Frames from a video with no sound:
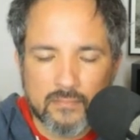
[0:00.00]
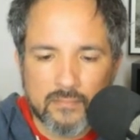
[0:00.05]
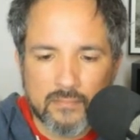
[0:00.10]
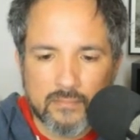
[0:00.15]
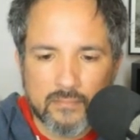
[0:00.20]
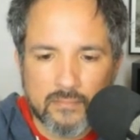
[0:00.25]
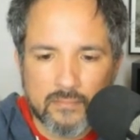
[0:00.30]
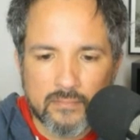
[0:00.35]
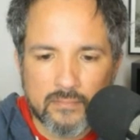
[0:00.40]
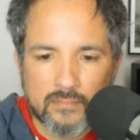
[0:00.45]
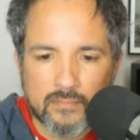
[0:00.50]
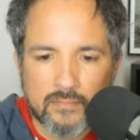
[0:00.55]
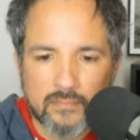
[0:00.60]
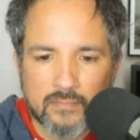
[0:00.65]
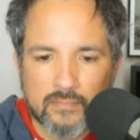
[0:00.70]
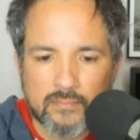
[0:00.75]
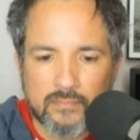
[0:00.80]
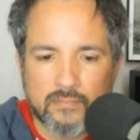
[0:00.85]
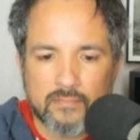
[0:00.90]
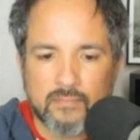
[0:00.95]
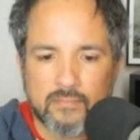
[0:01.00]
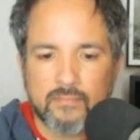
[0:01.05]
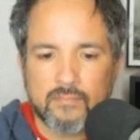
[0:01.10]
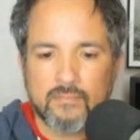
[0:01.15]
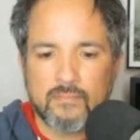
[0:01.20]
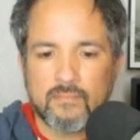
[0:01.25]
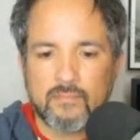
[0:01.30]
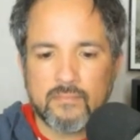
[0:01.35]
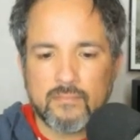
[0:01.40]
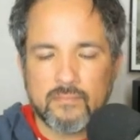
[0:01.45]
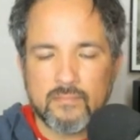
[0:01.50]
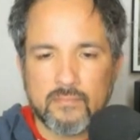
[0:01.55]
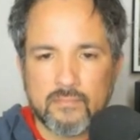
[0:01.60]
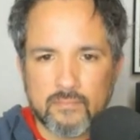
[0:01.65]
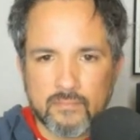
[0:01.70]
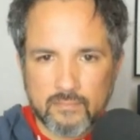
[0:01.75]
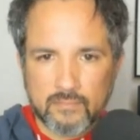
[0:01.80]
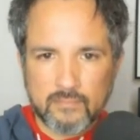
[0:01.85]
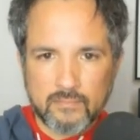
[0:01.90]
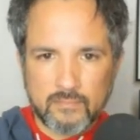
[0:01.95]

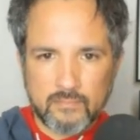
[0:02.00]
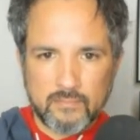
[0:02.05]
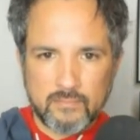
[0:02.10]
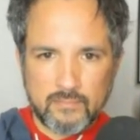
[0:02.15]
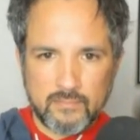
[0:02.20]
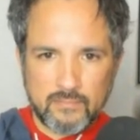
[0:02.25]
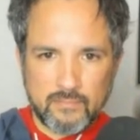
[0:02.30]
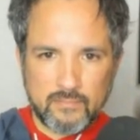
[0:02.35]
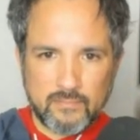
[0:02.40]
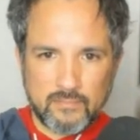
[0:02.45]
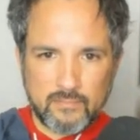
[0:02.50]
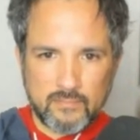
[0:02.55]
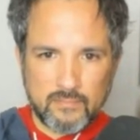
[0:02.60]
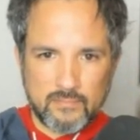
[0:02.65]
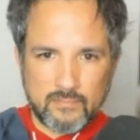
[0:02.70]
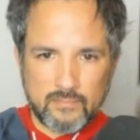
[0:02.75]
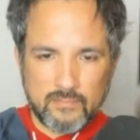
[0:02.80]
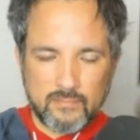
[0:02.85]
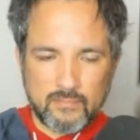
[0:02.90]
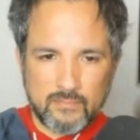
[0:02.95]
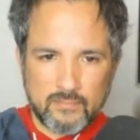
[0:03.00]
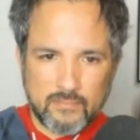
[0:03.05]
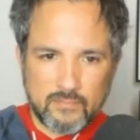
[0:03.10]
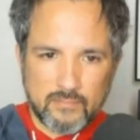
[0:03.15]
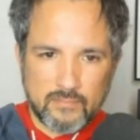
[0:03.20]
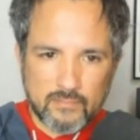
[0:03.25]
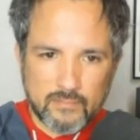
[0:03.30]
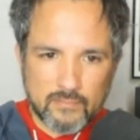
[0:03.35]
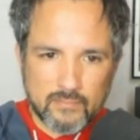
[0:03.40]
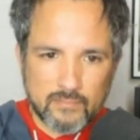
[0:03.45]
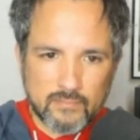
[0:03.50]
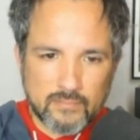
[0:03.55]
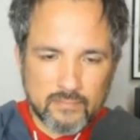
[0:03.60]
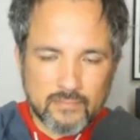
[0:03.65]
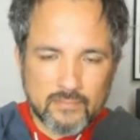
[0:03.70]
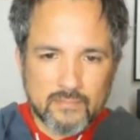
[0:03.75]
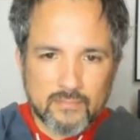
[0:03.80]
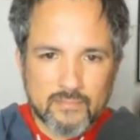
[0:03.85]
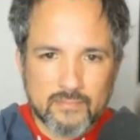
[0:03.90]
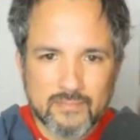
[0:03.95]

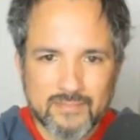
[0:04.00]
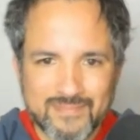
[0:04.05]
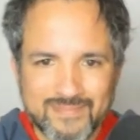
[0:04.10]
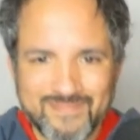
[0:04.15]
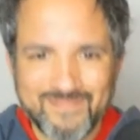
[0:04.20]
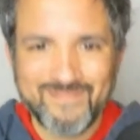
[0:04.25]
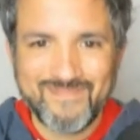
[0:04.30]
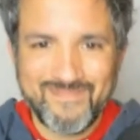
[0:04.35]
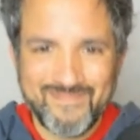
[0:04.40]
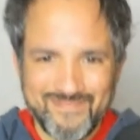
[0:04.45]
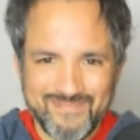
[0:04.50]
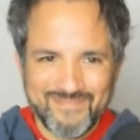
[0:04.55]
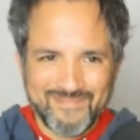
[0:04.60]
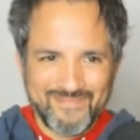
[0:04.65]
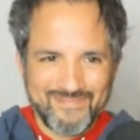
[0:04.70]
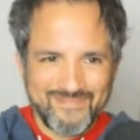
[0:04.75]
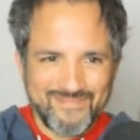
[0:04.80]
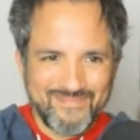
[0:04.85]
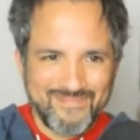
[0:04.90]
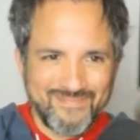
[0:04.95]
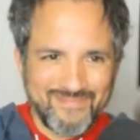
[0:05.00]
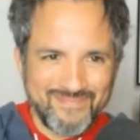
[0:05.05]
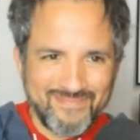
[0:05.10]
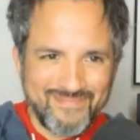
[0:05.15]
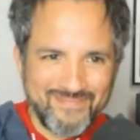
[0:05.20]
(silent)